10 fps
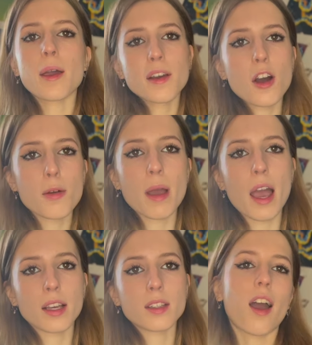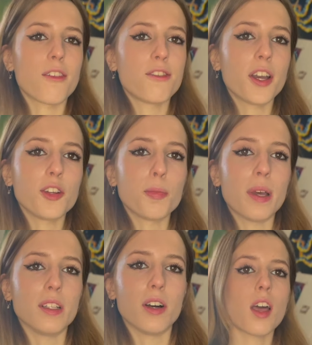car bag, a vinyl
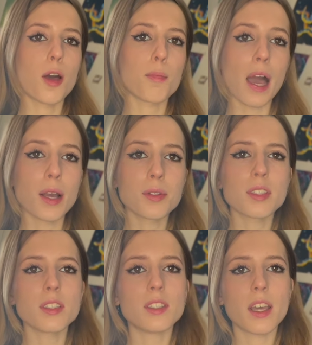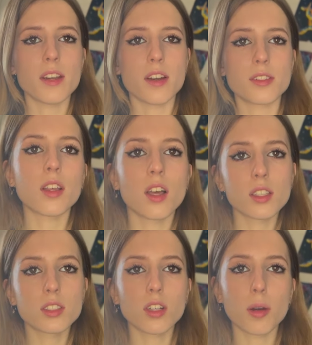pillow, a bag with containers, a
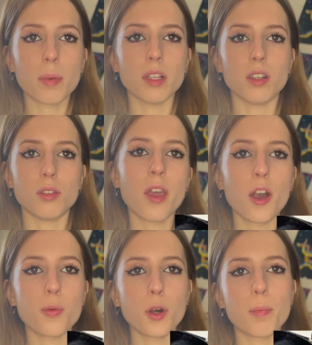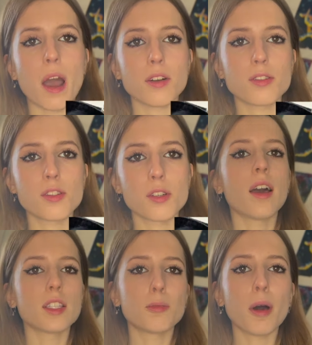star pillow, a wheel pouch,
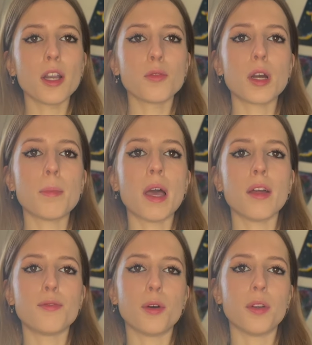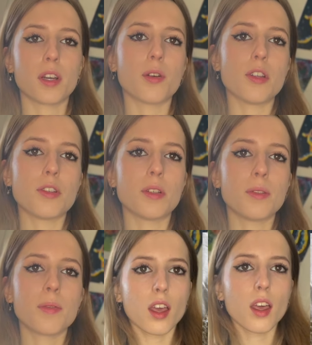a spiderweb headphone decoration,
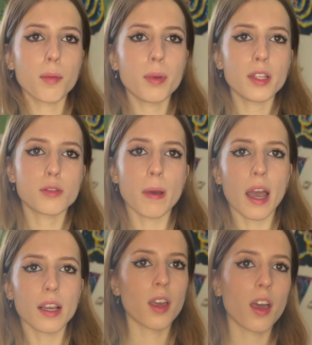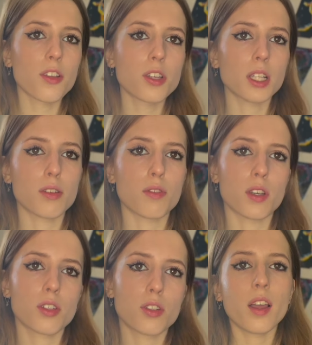a beach bag, a
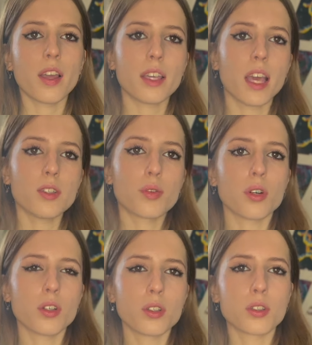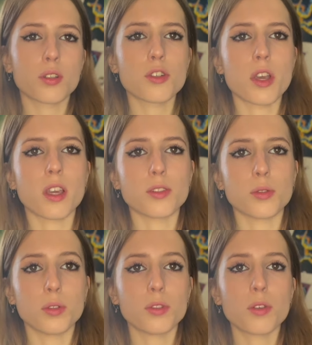jellyfish, a case for all your crocheting
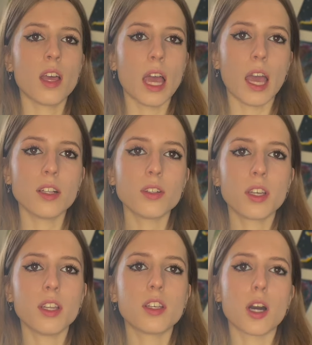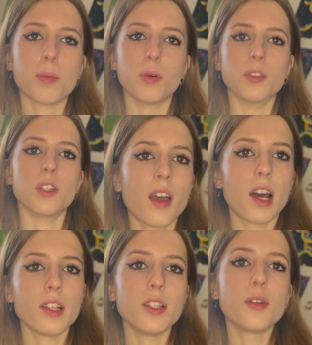tools, a Hello Kitty cup holder,
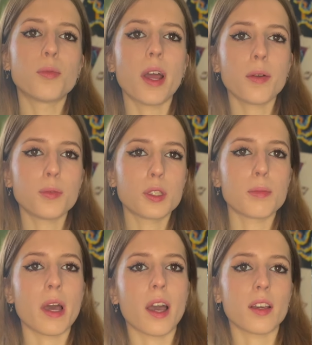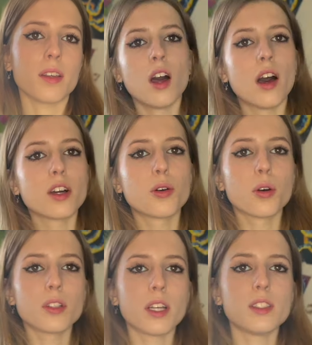a little rat with a bag, a
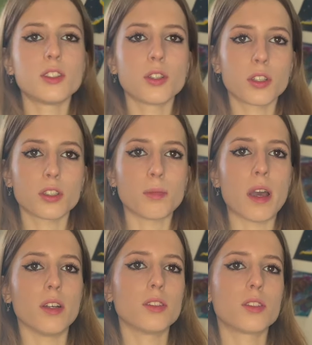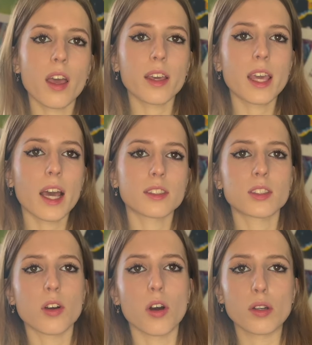Coraline circus mouse, a cat
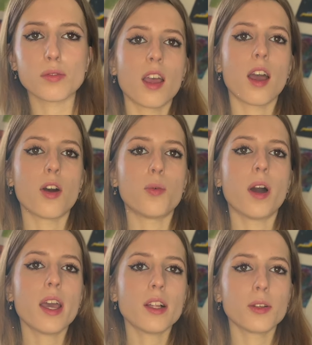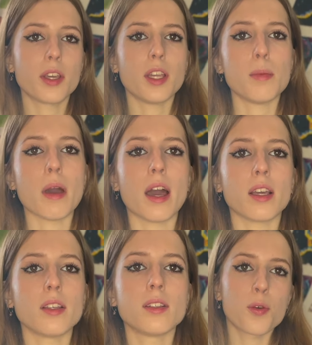scarf, a Hawaii Hello Kitty
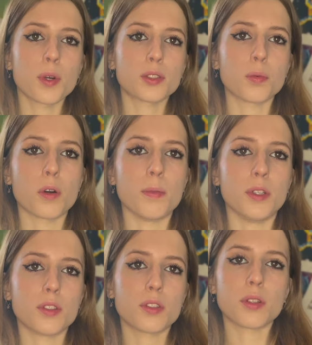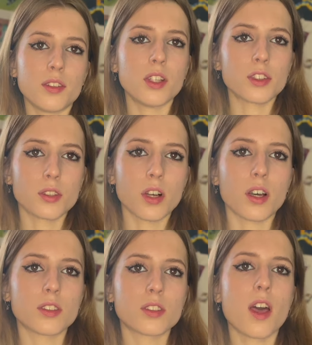bag, wrist warmers,
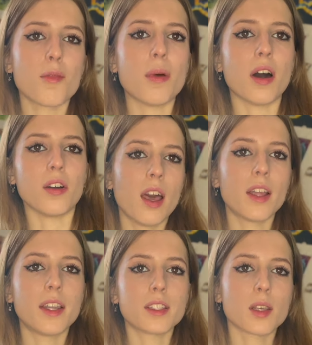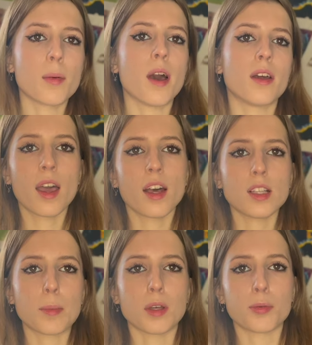dishcloths, a belt, a desk mat, a
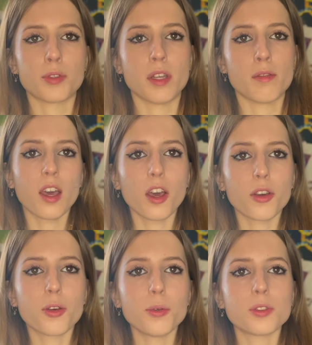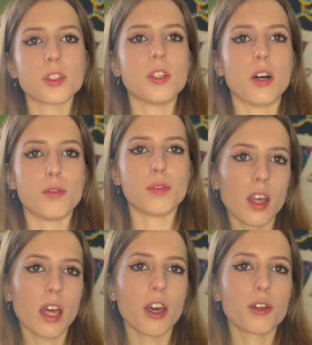laptop sleeve, a goose glove,
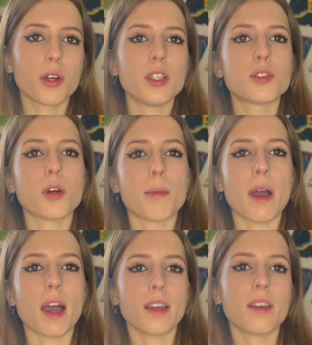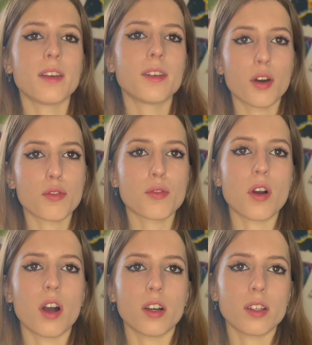a granny square bag, a
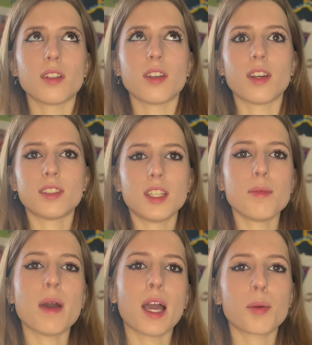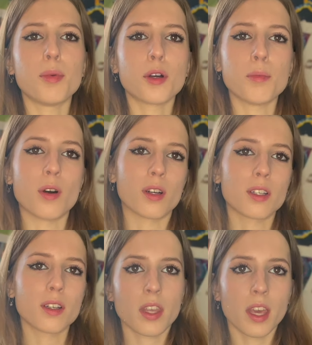frog, a tea bag bookmark,
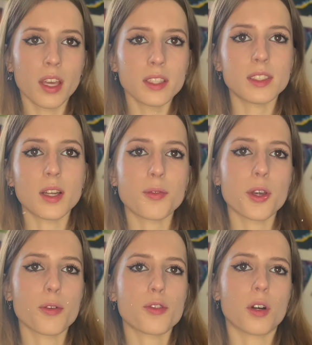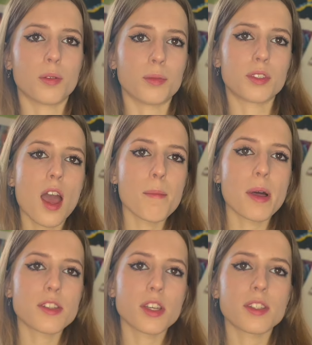Sanrio charms, a
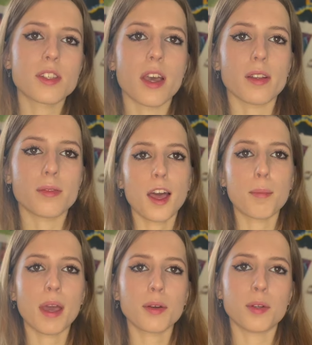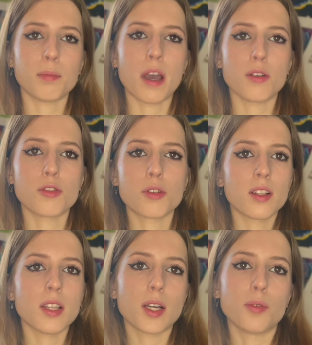matching set, a penguin pouch,
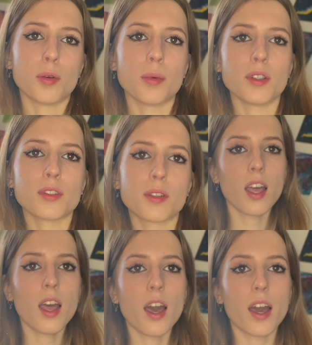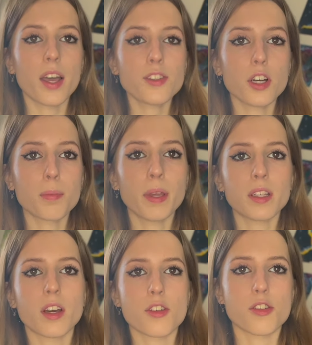leg warmers, a hedgehog pin
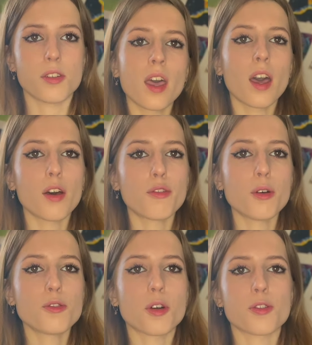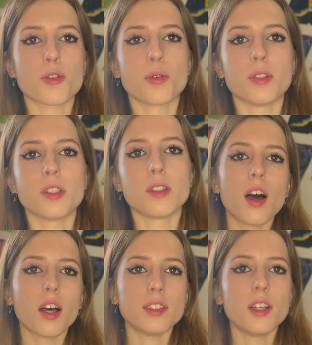cushion, a phone charger holder,
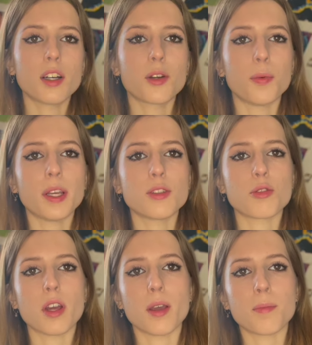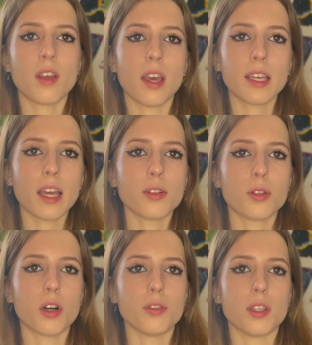a duck ring tray, a candle
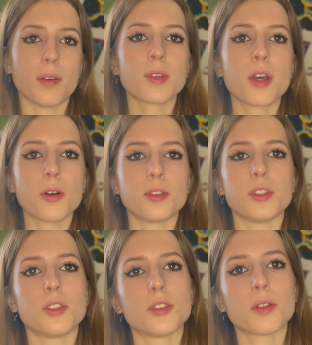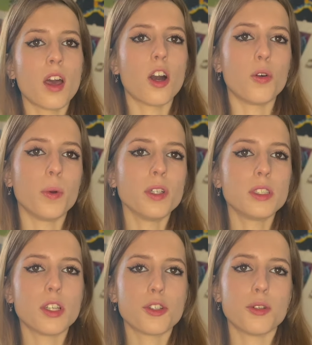cozy, coasters, a wheeled
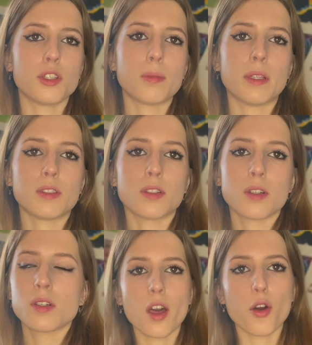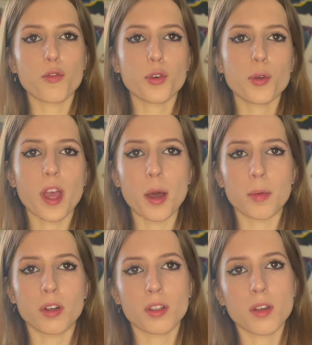tissue dispenser, a fruit hammock,